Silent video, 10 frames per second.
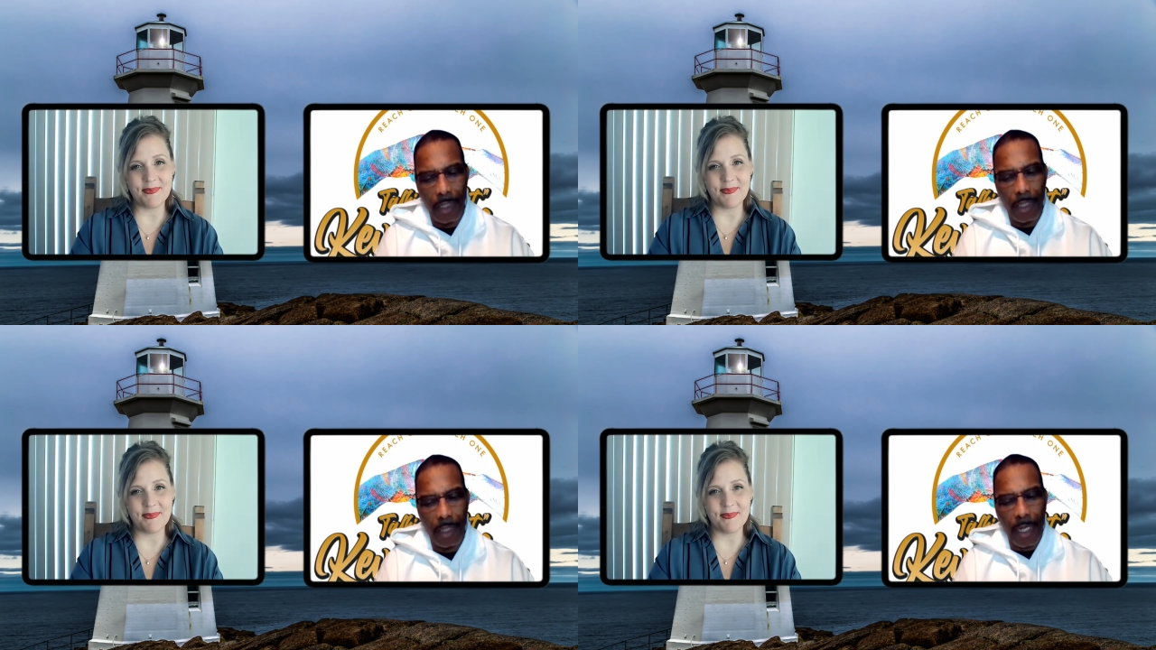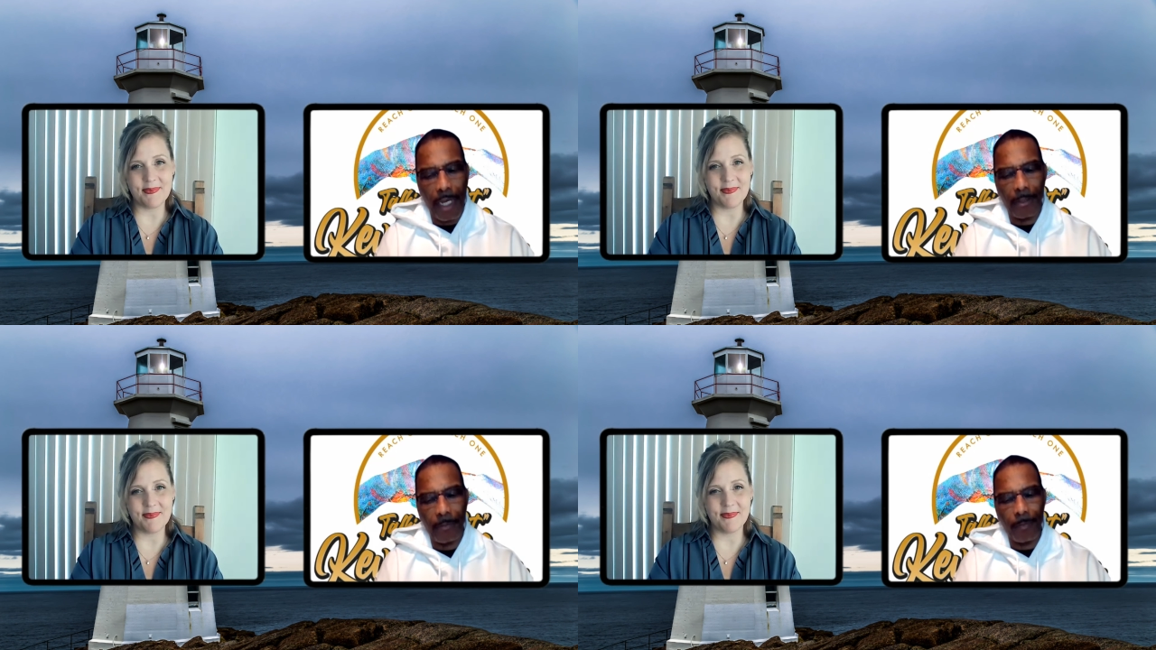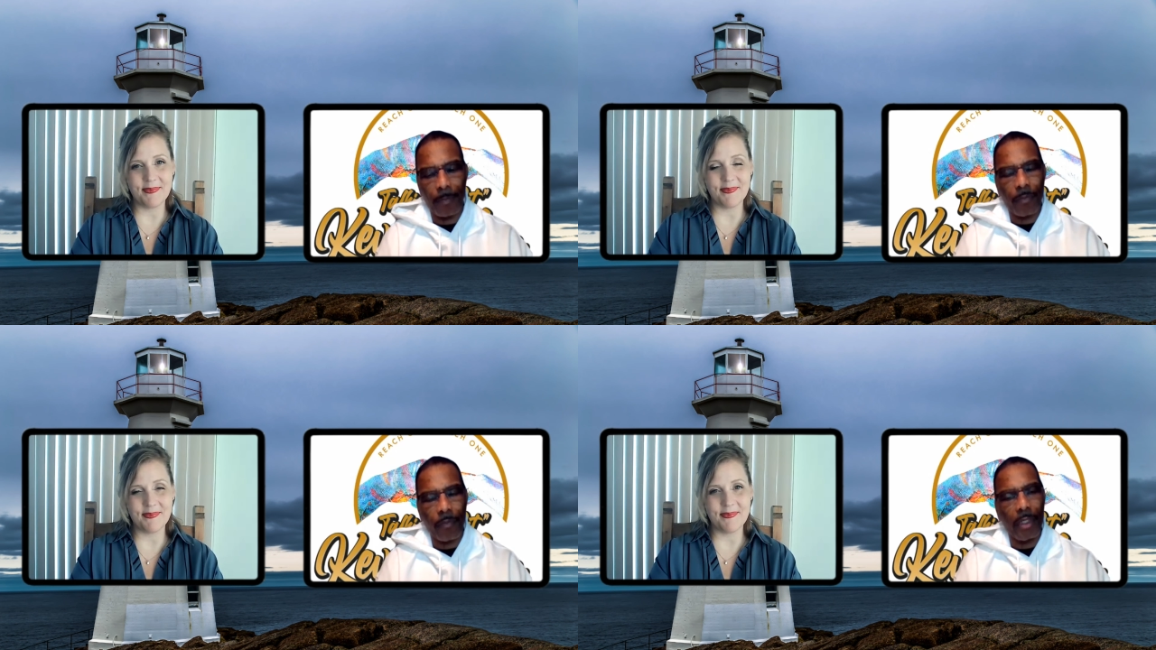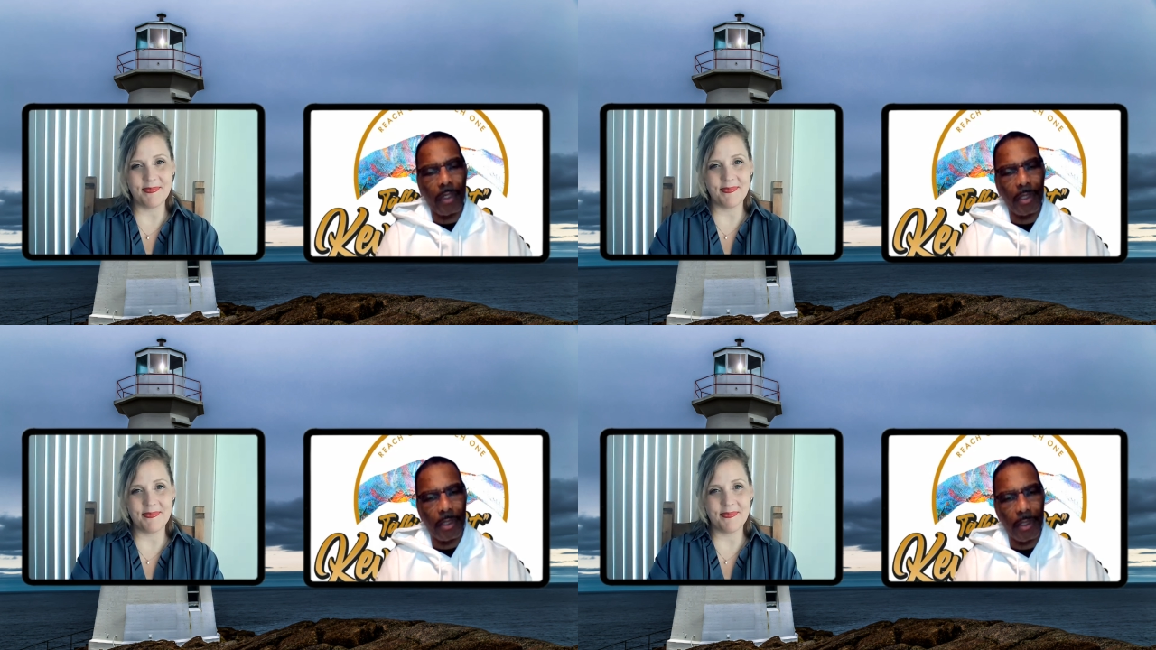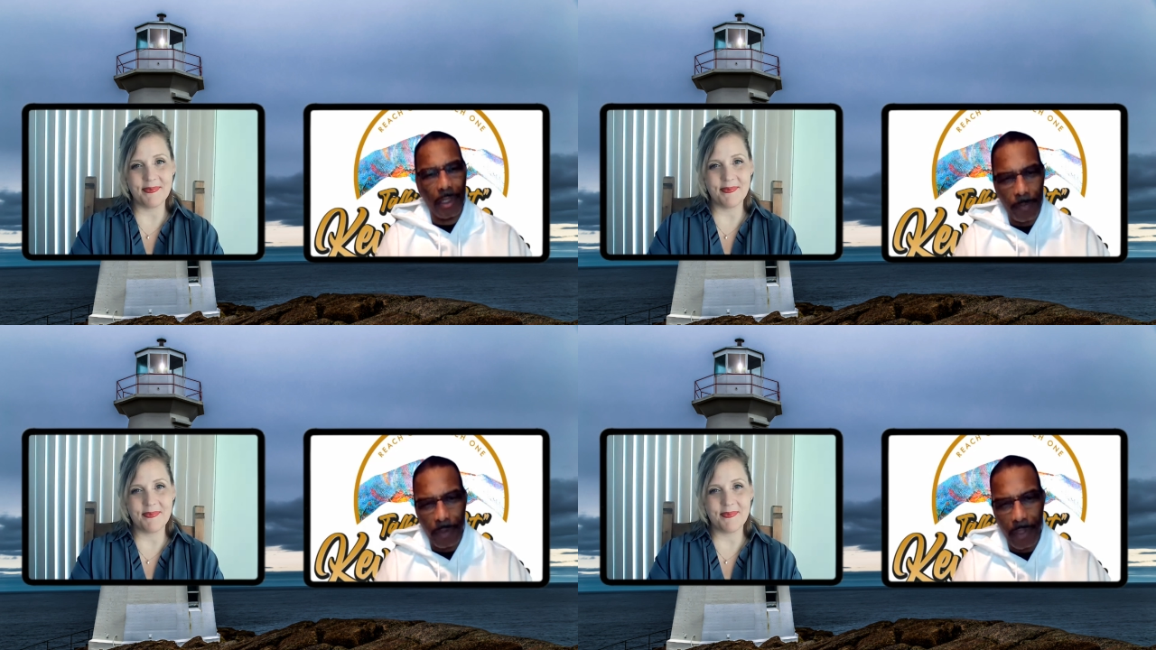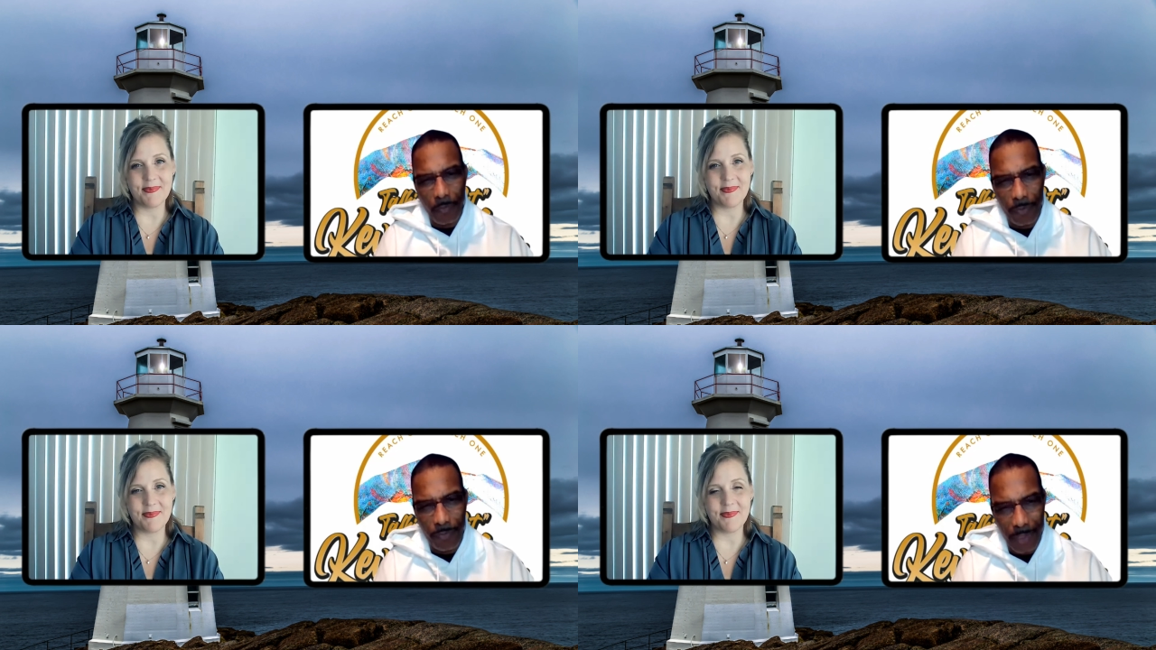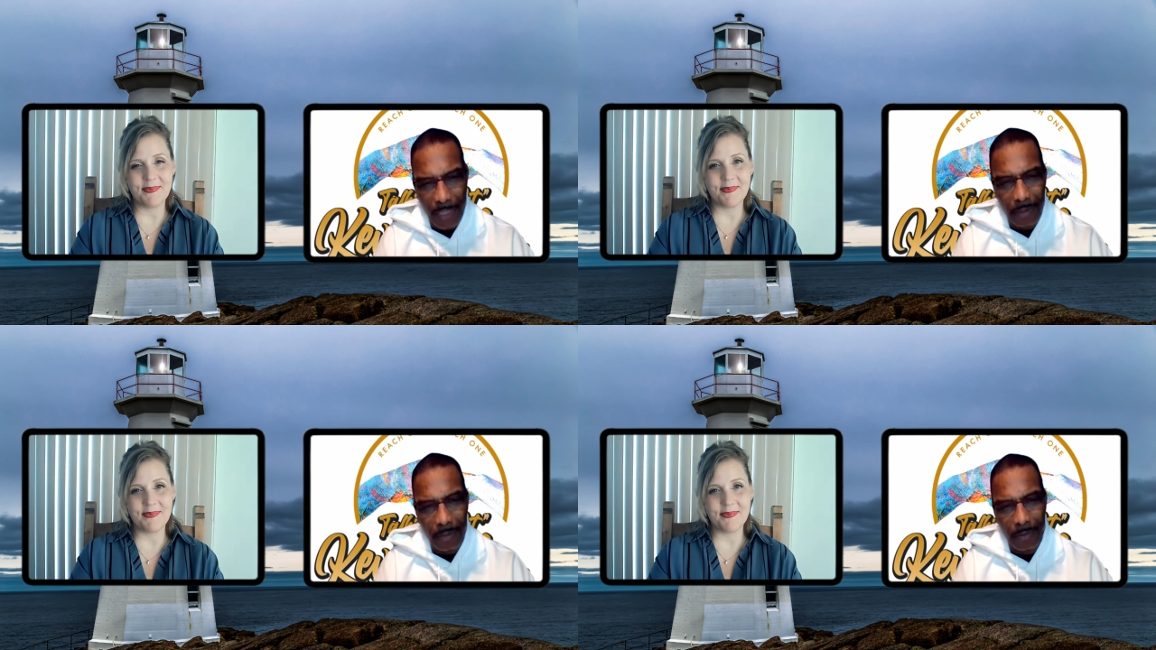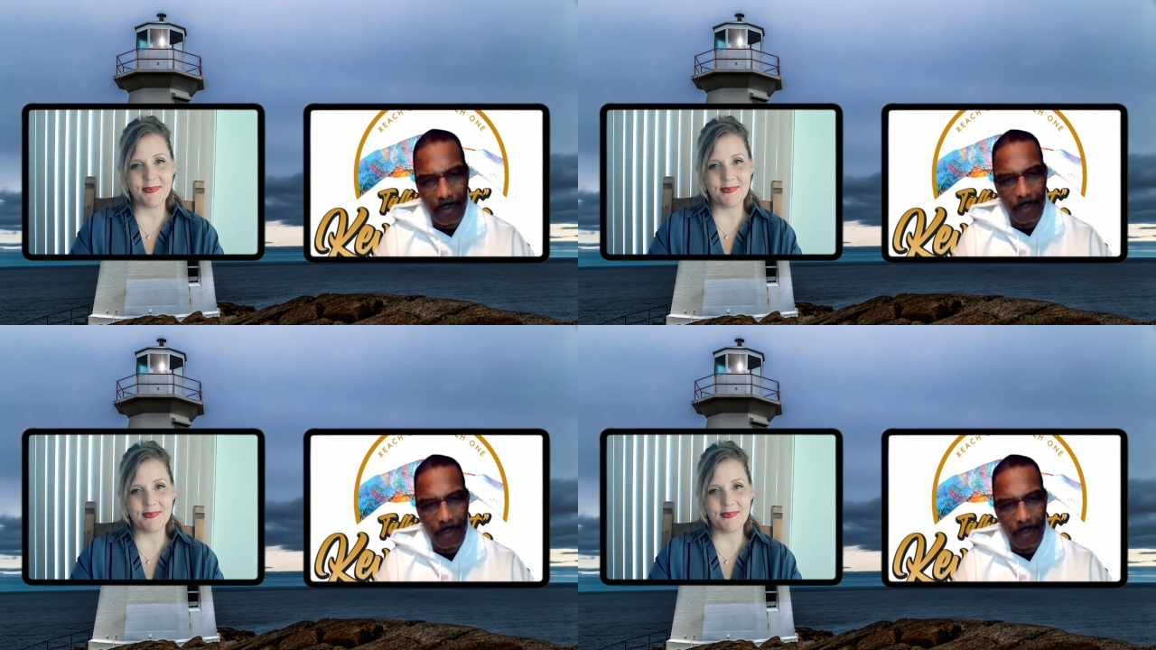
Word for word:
Speaker 1: that something that we've said,